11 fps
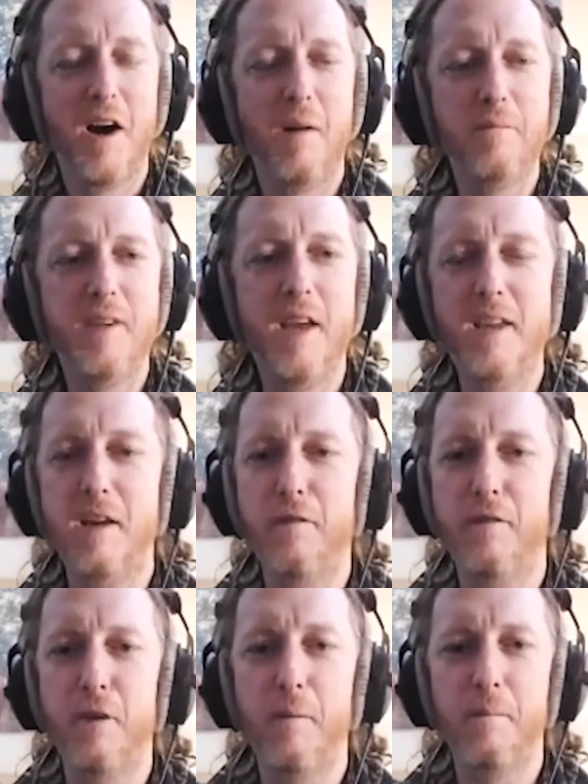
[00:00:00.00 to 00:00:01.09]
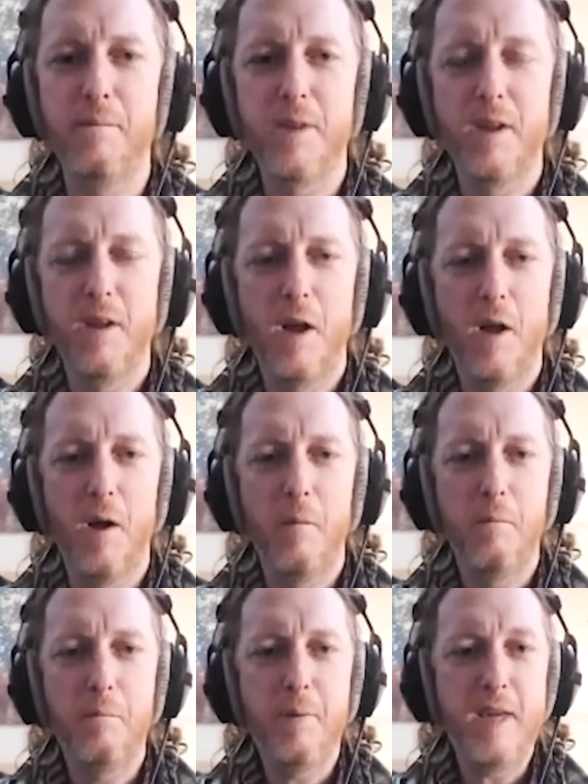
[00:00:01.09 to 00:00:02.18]
I'm taking from
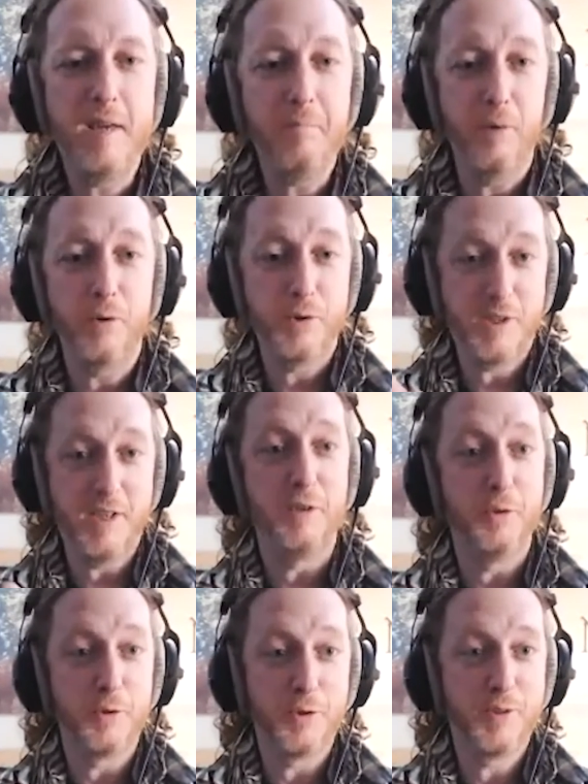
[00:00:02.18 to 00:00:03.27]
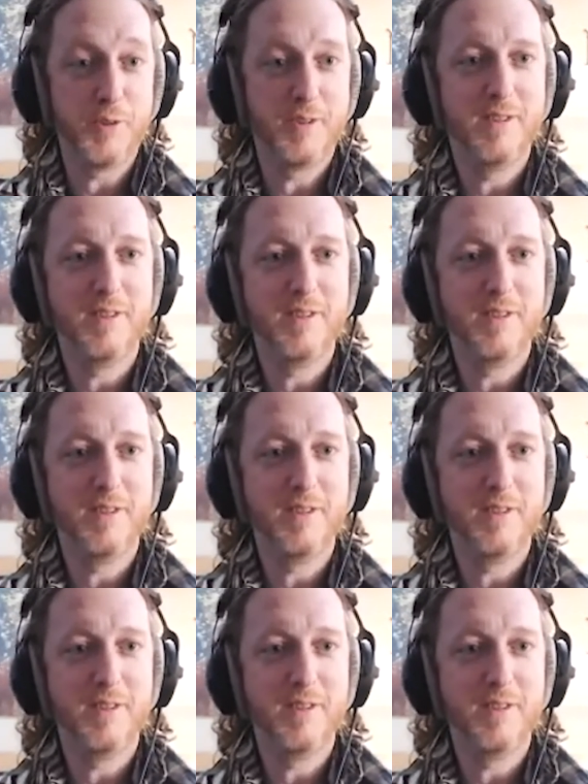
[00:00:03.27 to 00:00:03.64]
people skills.